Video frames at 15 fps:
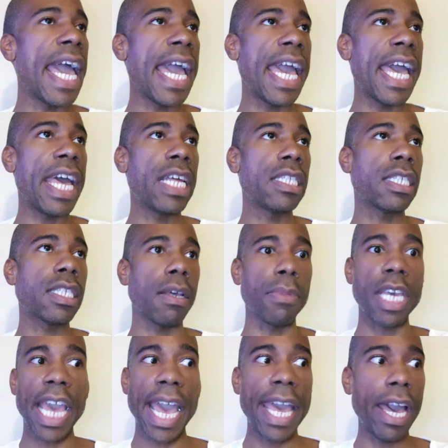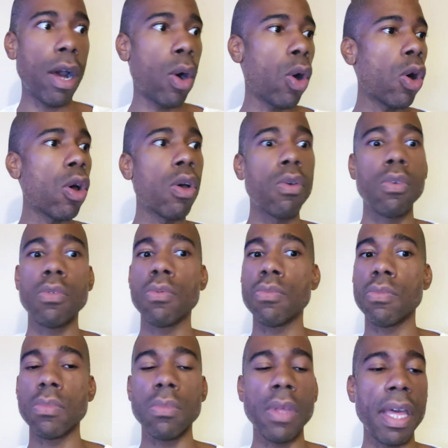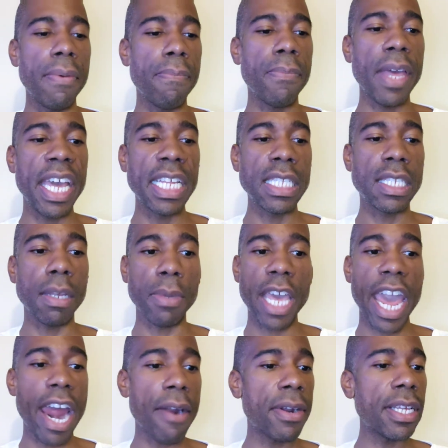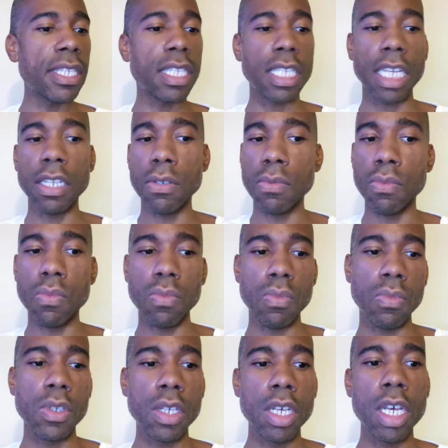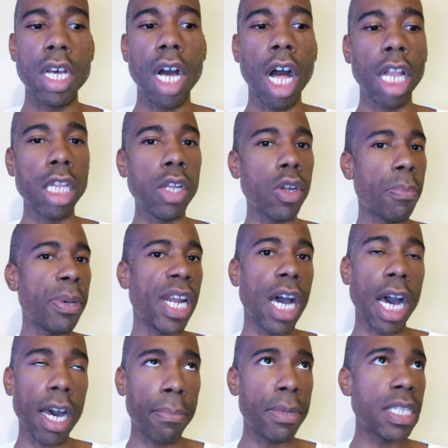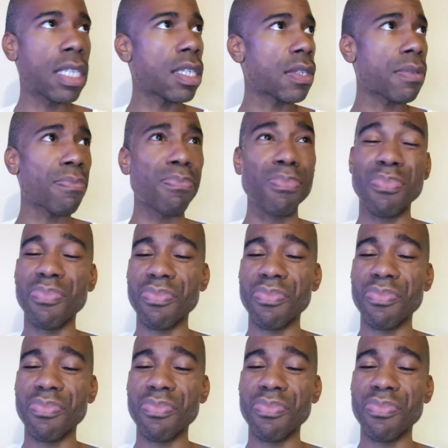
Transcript: and some kale and some carrots and a little bit of hummus